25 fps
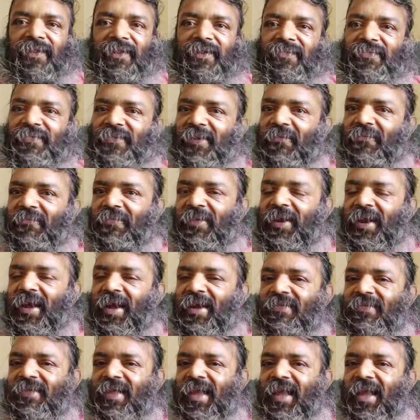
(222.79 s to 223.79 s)
If someone
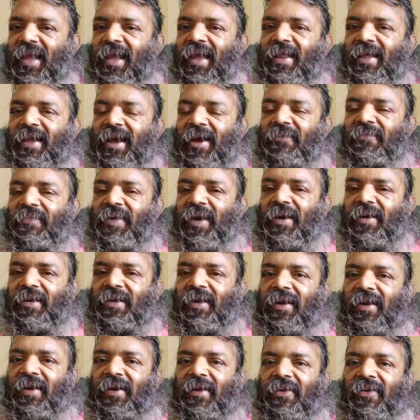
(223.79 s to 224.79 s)
has area
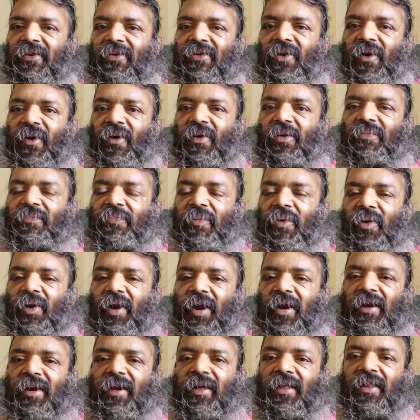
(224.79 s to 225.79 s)
vector dot
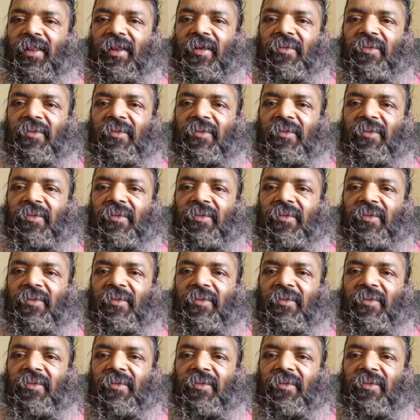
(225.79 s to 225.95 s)
product